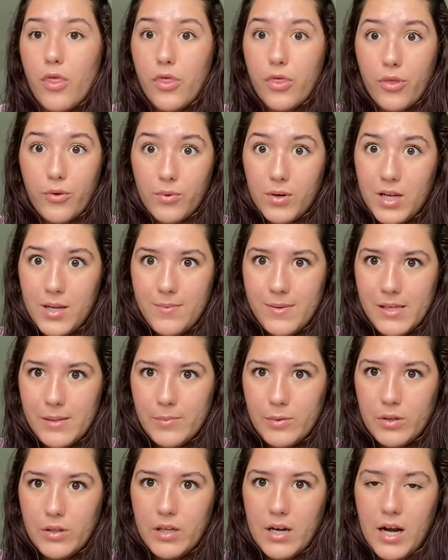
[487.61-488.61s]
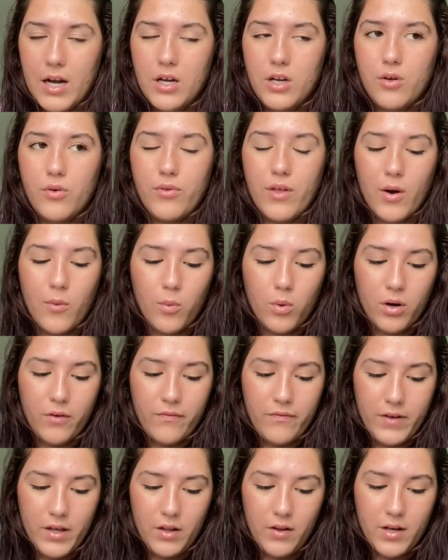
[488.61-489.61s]
three people that I knew that wore
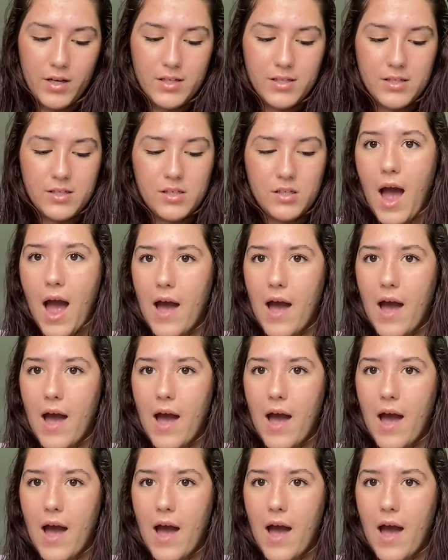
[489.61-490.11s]
feelas.